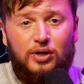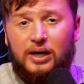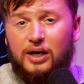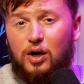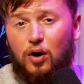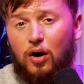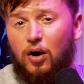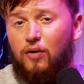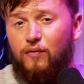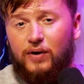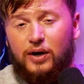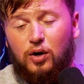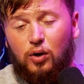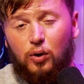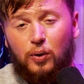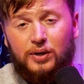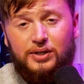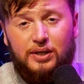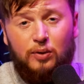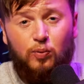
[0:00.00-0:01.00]
Rico
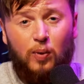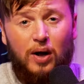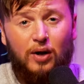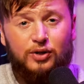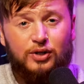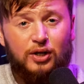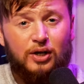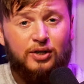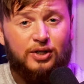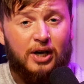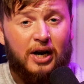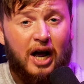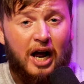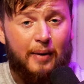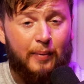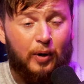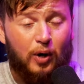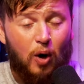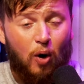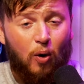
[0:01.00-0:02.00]
Lewis did well to deny
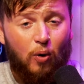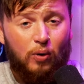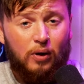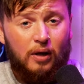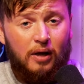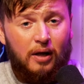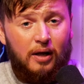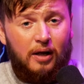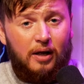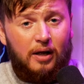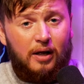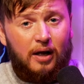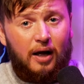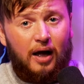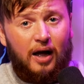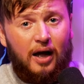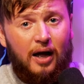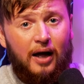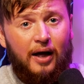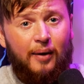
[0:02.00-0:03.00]
him a goal,
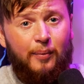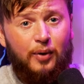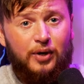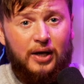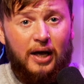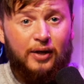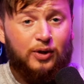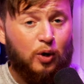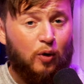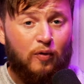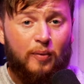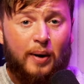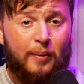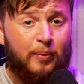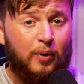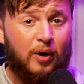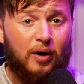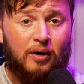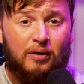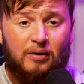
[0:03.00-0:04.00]
but yeah, don't
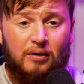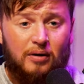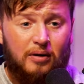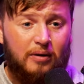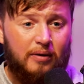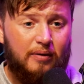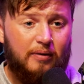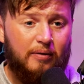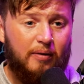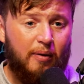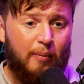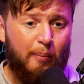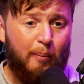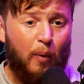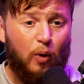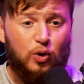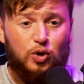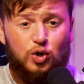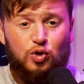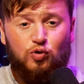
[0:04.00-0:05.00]
remember
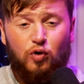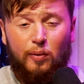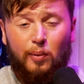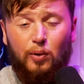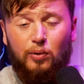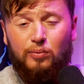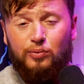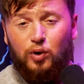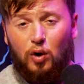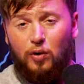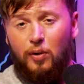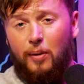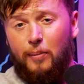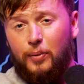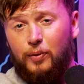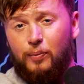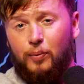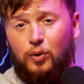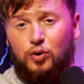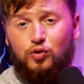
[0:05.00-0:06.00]
much trouble. Don't
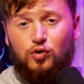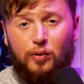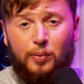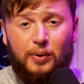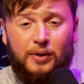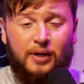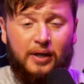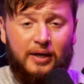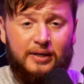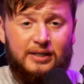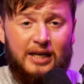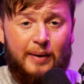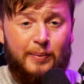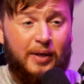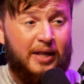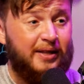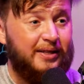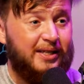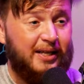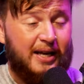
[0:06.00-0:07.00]
remember much trouble in the last game,
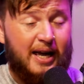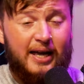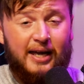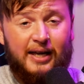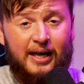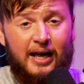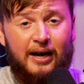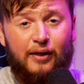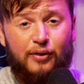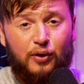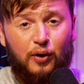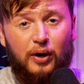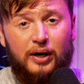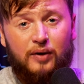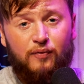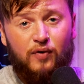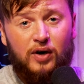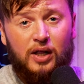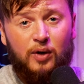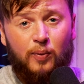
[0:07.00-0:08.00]
and then today again, I thought he
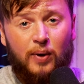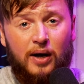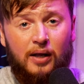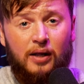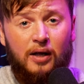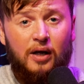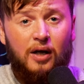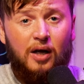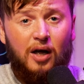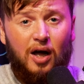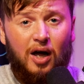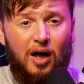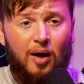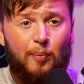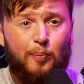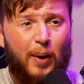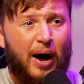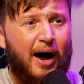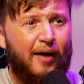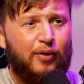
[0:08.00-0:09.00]
did really well.
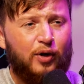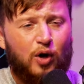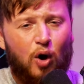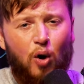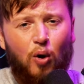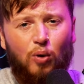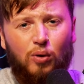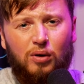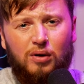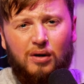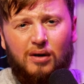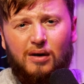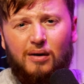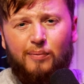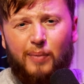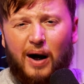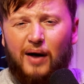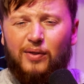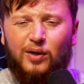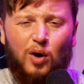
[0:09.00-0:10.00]
Bar the goal,
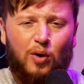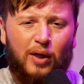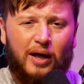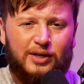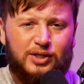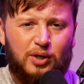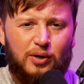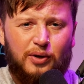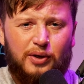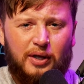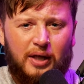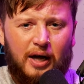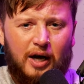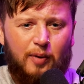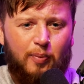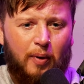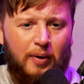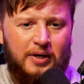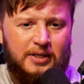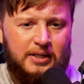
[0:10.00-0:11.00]
that's the only thing I
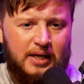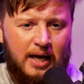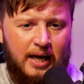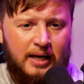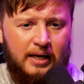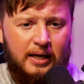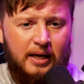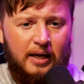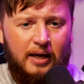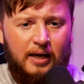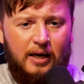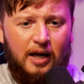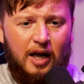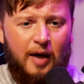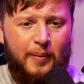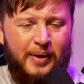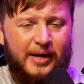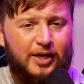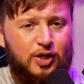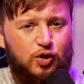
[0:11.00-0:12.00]
could probably say.
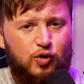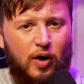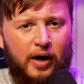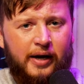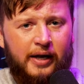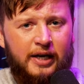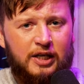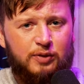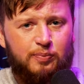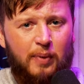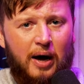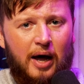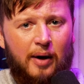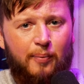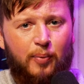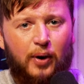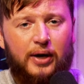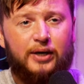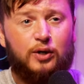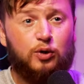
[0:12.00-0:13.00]
He is tracking his man,
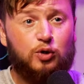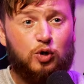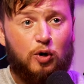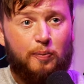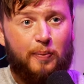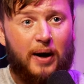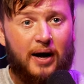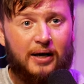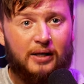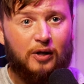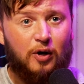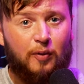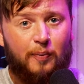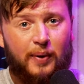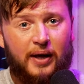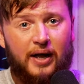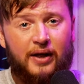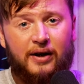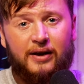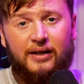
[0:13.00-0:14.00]
but he does cut back a little
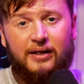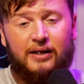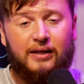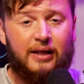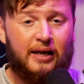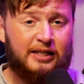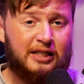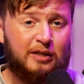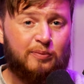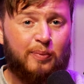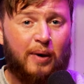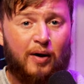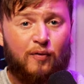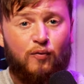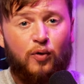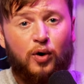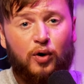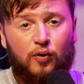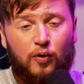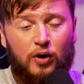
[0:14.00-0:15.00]
bit and he lets his man
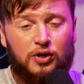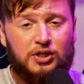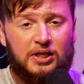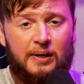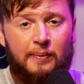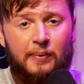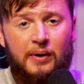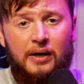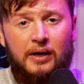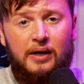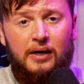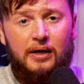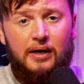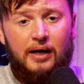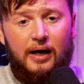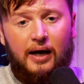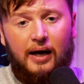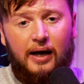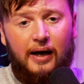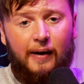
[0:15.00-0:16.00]
run across him.
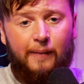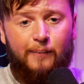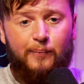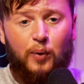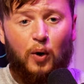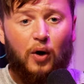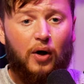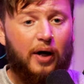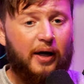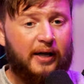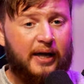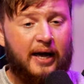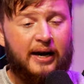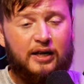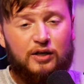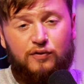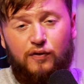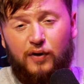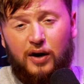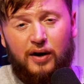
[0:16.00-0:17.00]
But again,
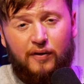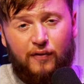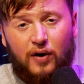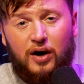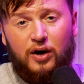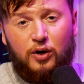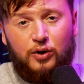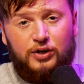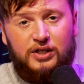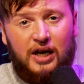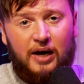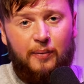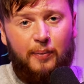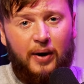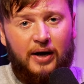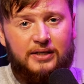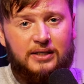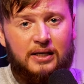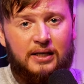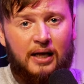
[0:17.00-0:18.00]
it's very, very good time
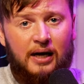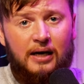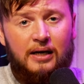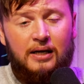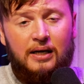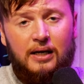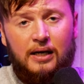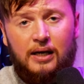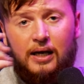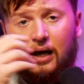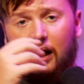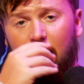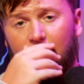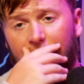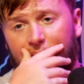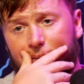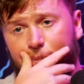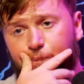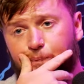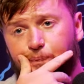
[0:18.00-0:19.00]
passing
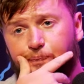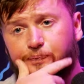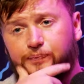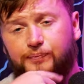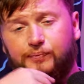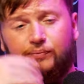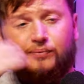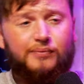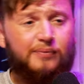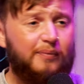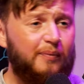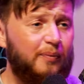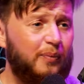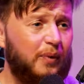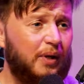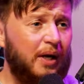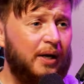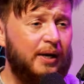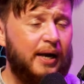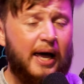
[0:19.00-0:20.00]
that.
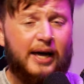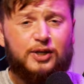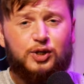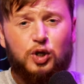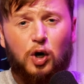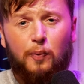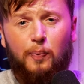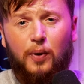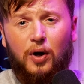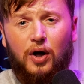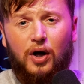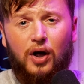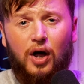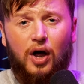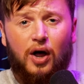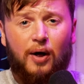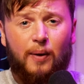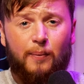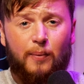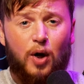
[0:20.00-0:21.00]
Next up,
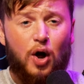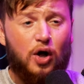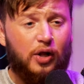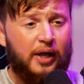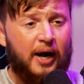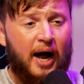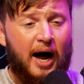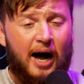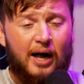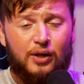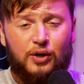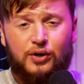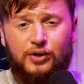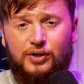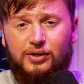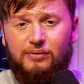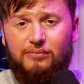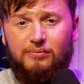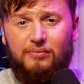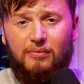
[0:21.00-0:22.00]
Erling
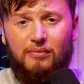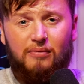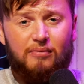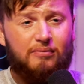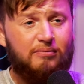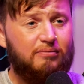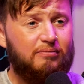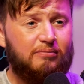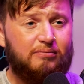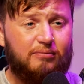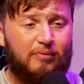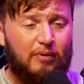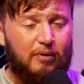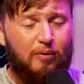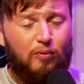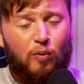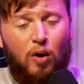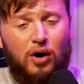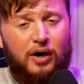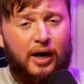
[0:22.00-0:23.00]
Haaland.
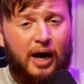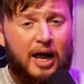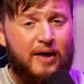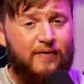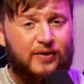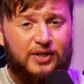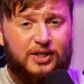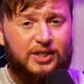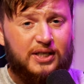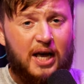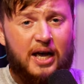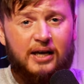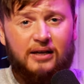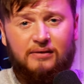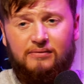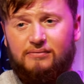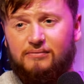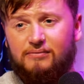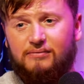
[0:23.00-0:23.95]
What can I even say?